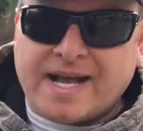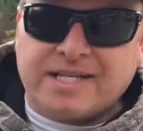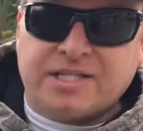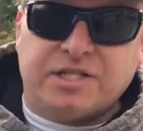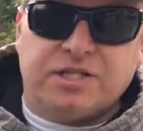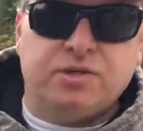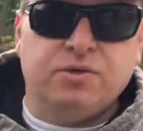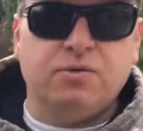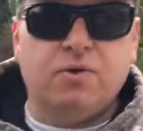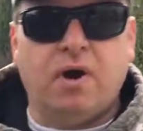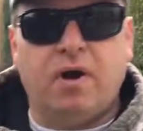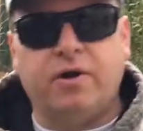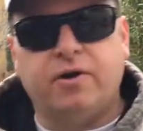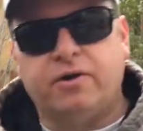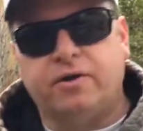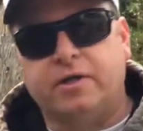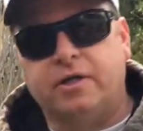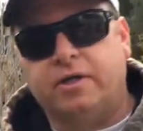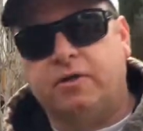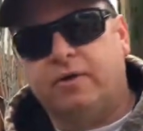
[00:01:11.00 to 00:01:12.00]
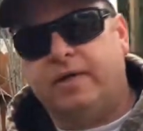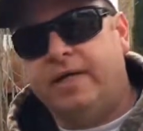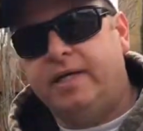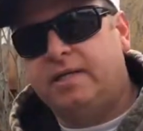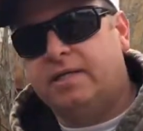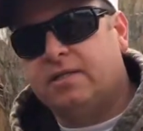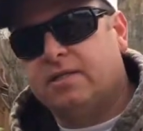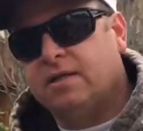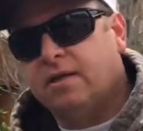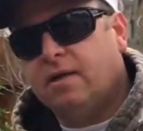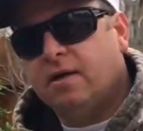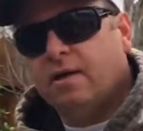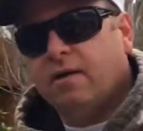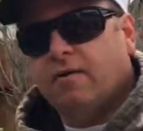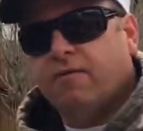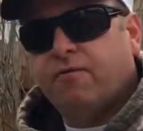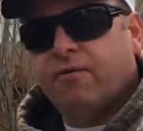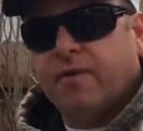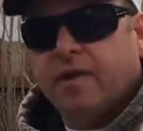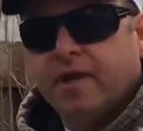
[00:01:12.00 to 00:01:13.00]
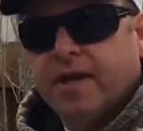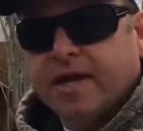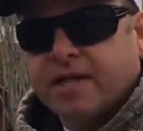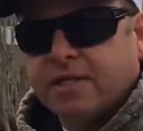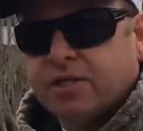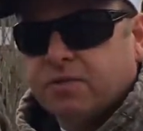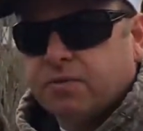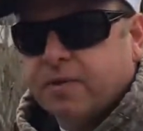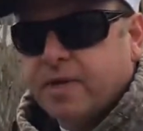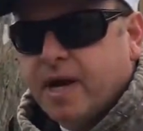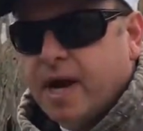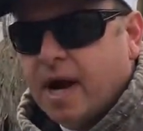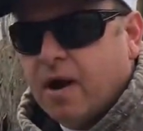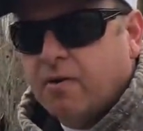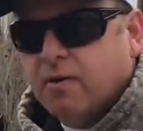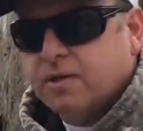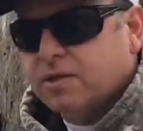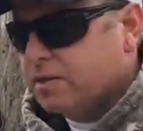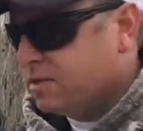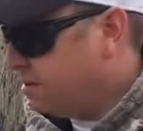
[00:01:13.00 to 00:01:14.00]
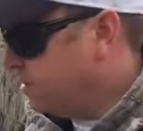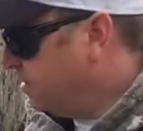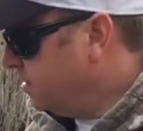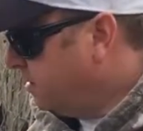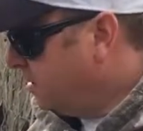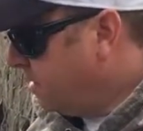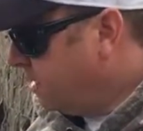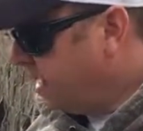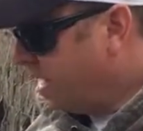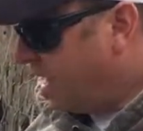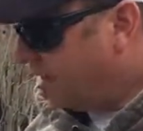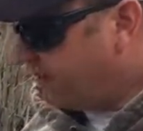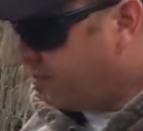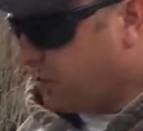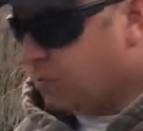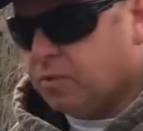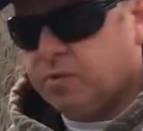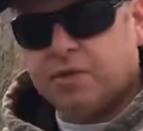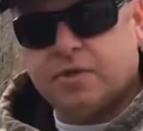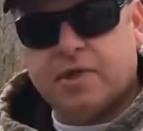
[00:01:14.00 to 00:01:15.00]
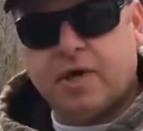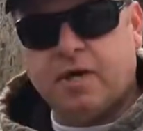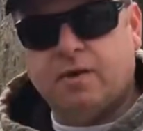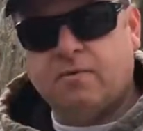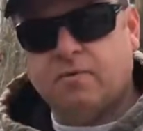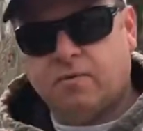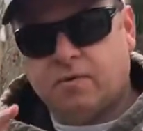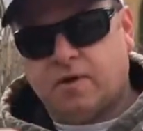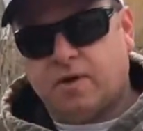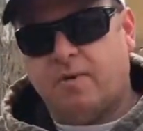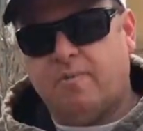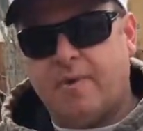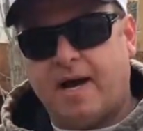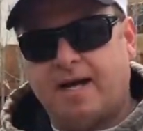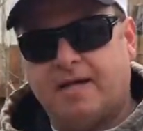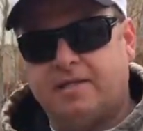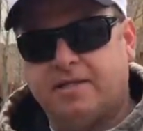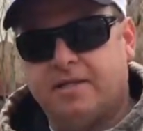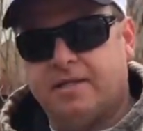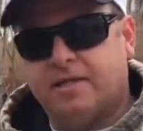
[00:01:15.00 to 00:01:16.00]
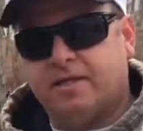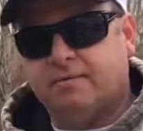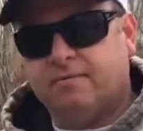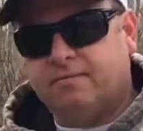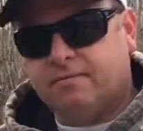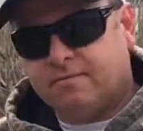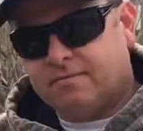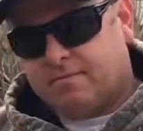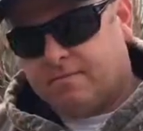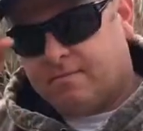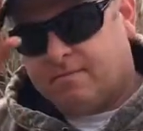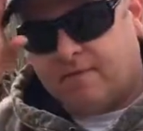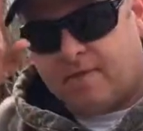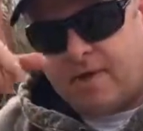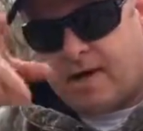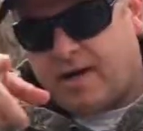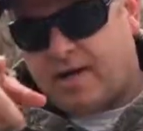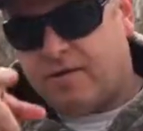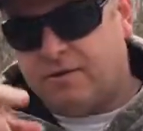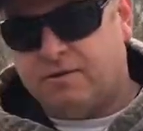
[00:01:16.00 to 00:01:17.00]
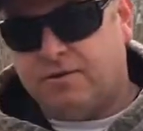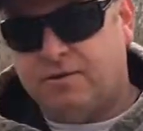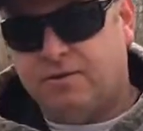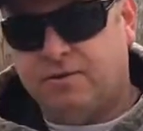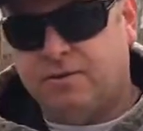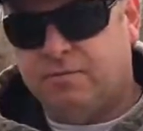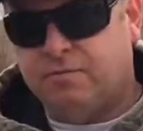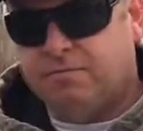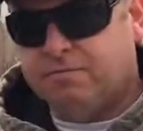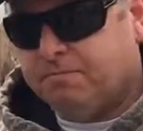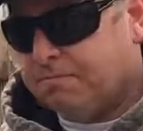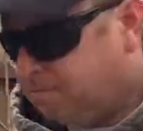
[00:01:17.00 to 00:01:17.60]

at 200 degrees for the next three hours. After we're done, we'll come back to you. Adios, YouTube.